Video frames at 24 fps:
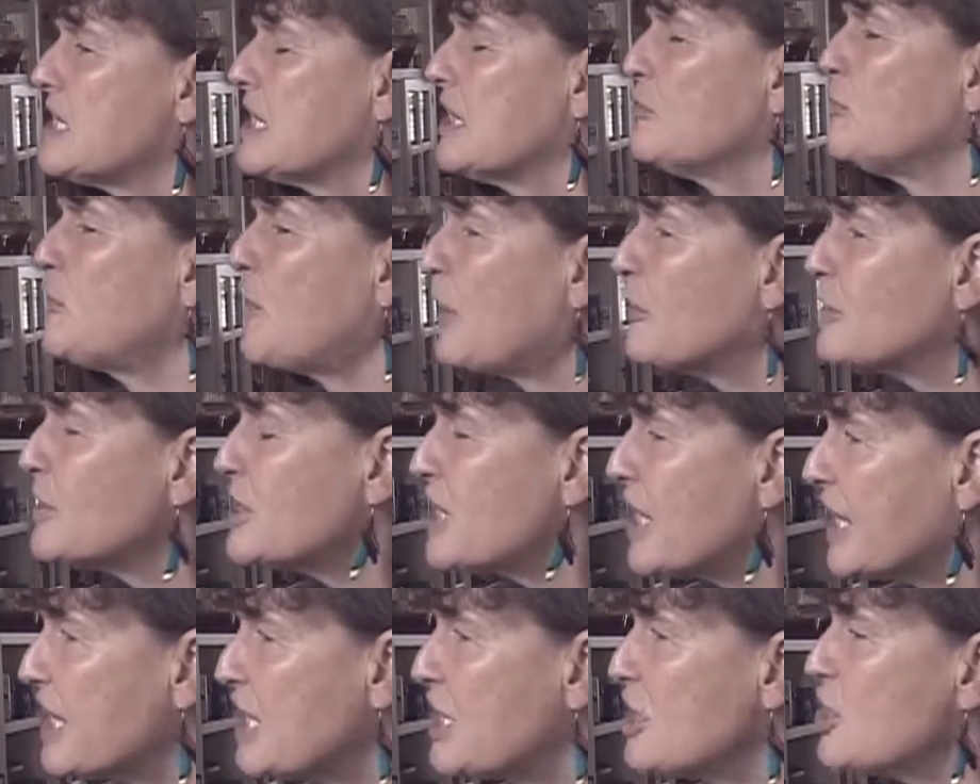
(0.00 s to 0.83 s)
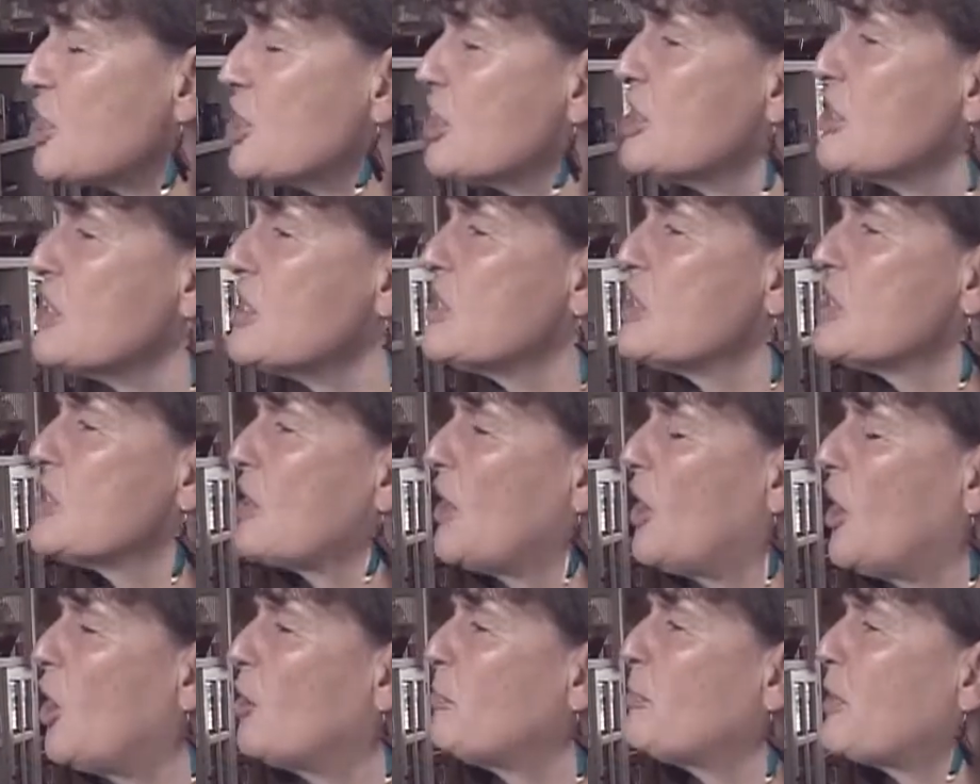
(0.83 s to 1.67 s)
foundations
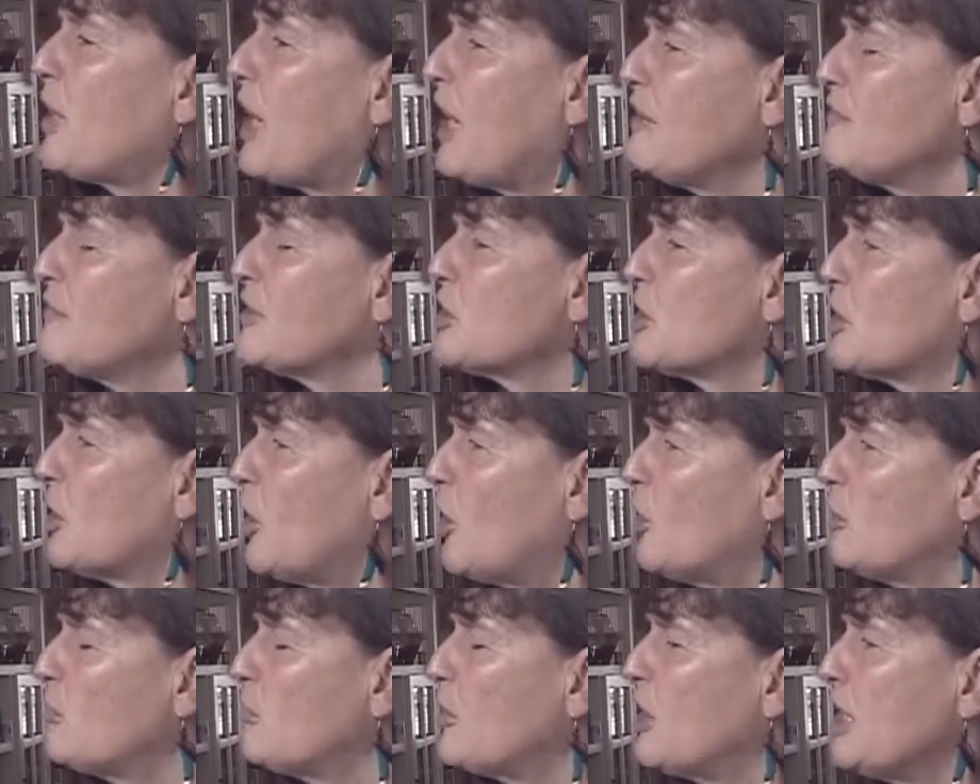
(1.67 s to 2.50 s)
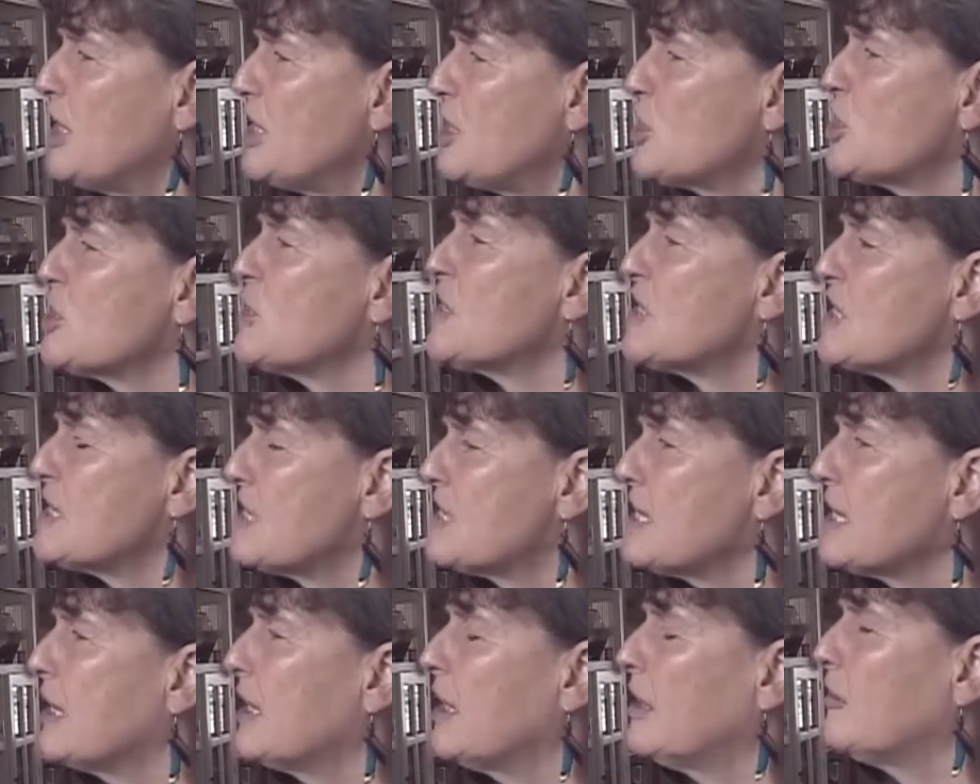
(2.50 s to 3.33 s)
or private
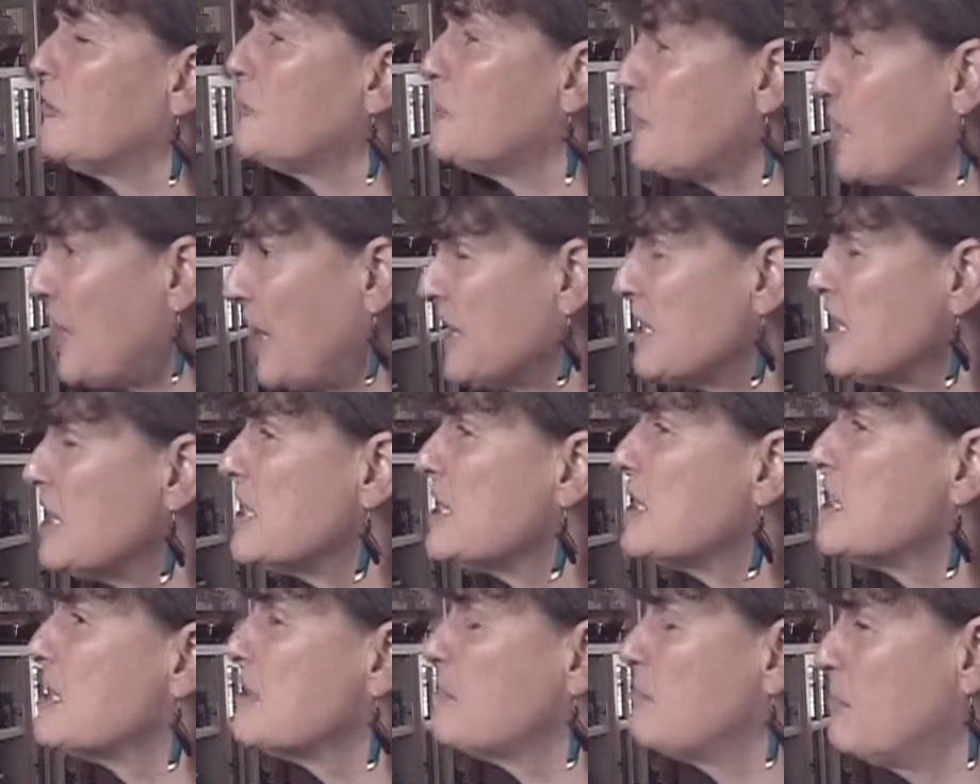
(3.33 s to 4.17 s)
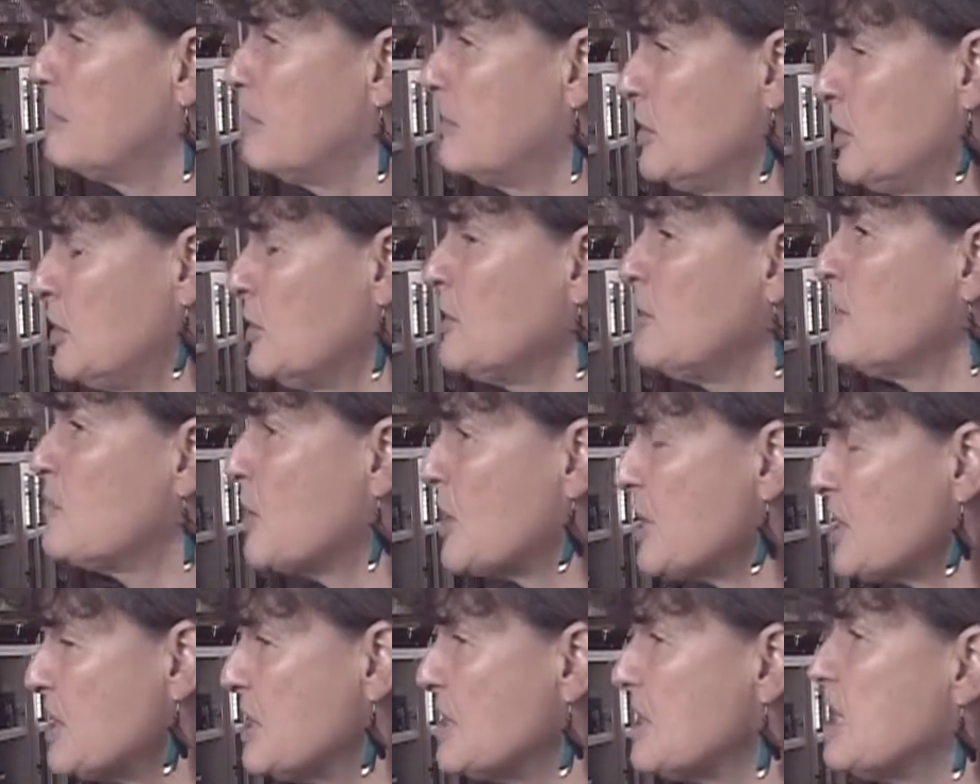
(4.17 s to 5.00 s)
corporations fund
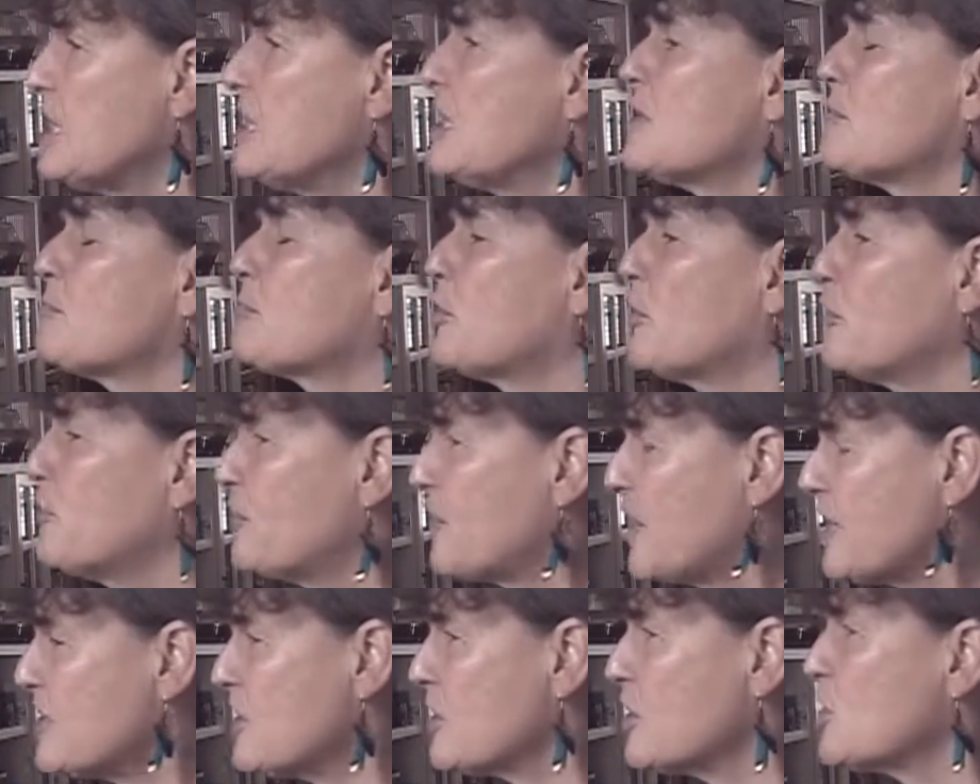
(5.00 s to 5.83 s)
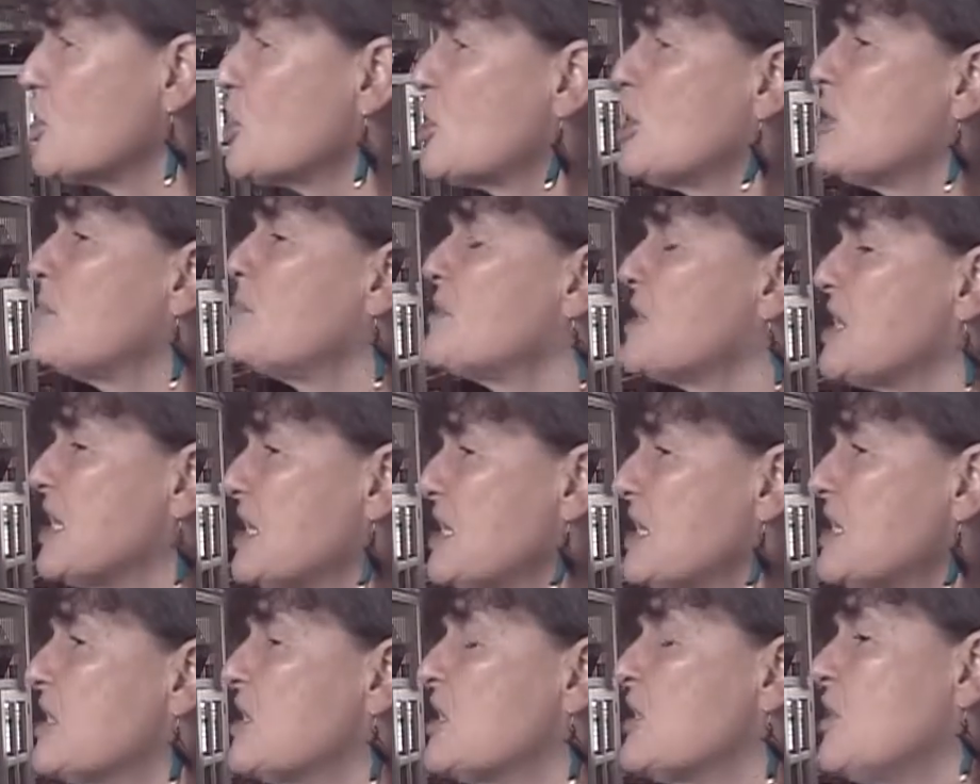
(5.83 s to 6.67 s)
universities, professorships,
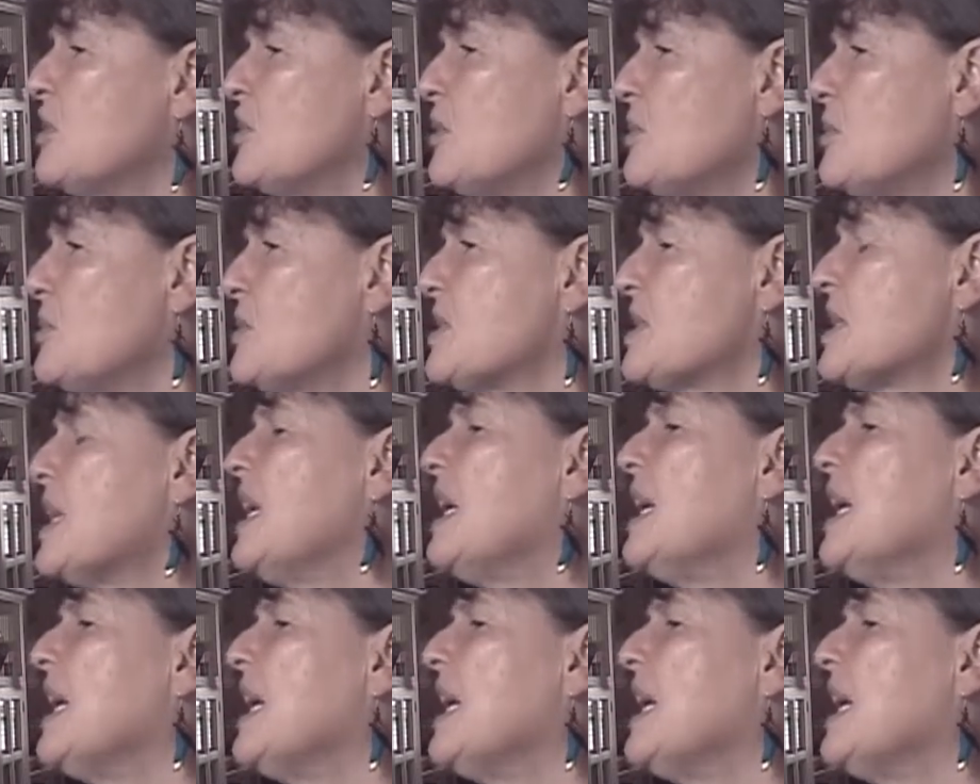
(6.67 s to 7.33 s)
institutes,